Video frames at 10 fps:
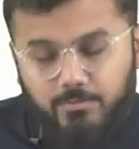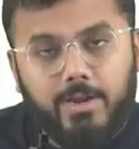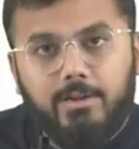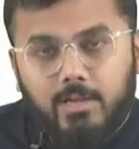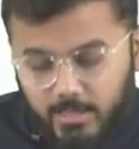
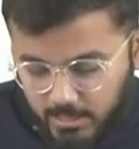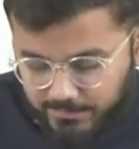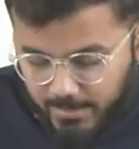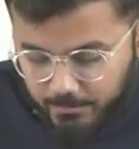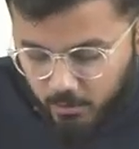right?
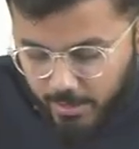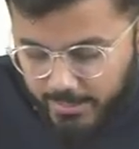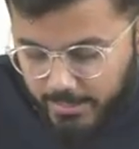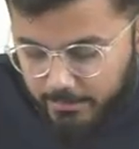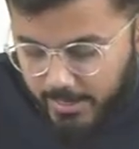If I am
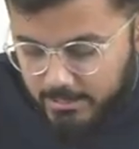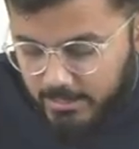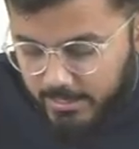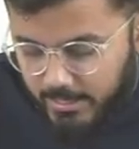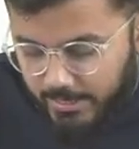drawing an
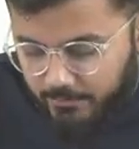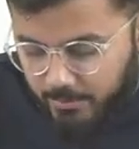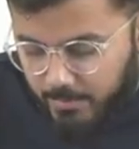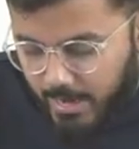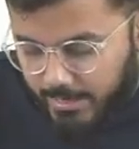imaginary line
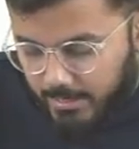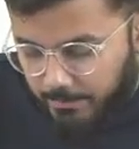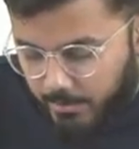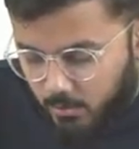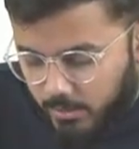from
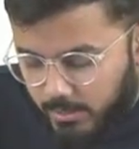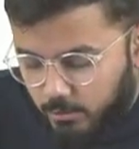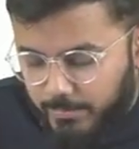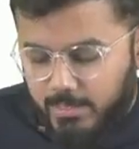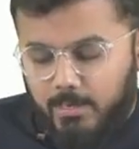lateral epicondyle
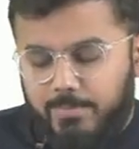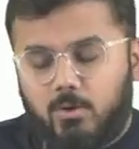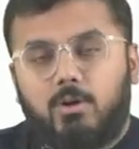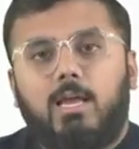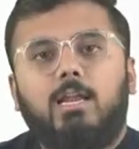to medial
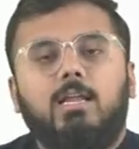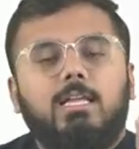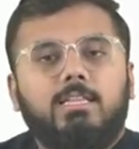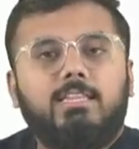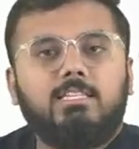epicondyle,
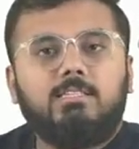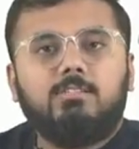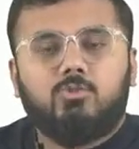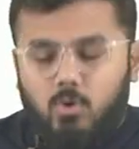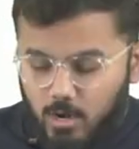this
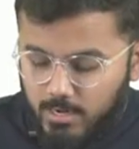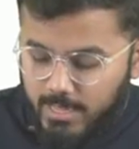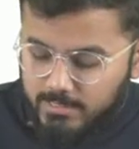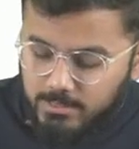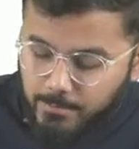is called
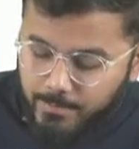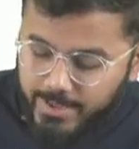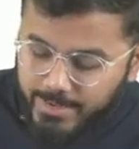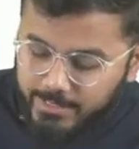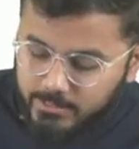as the
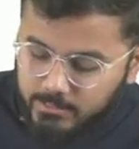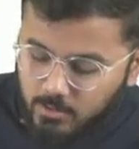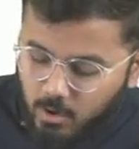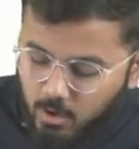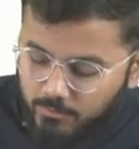base
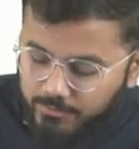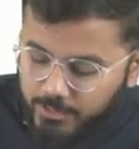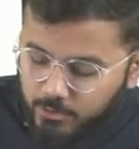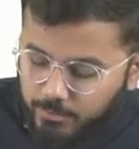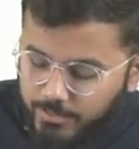of
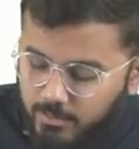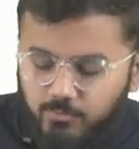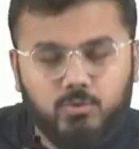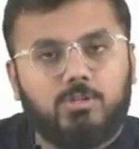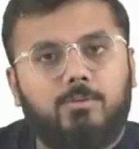the
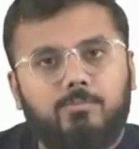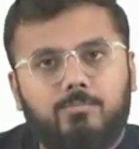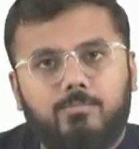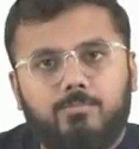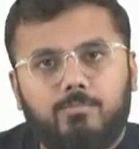cubital fossa.
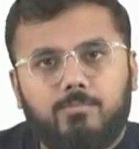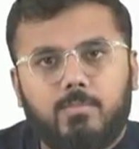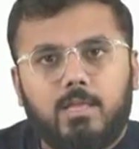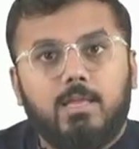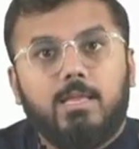
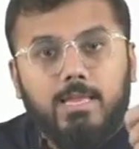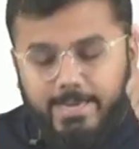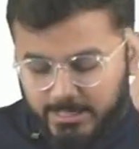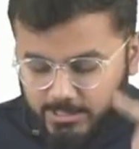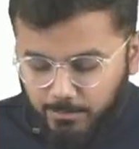
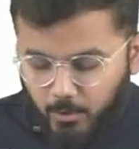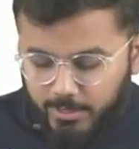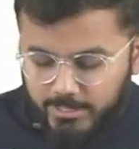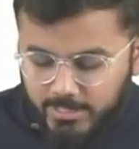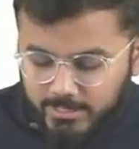Next
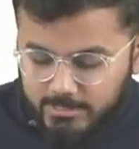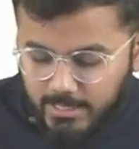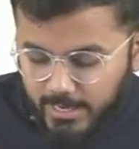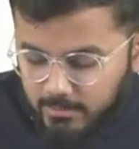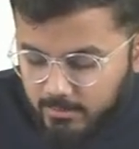important thing is
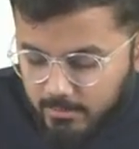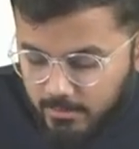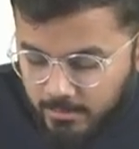that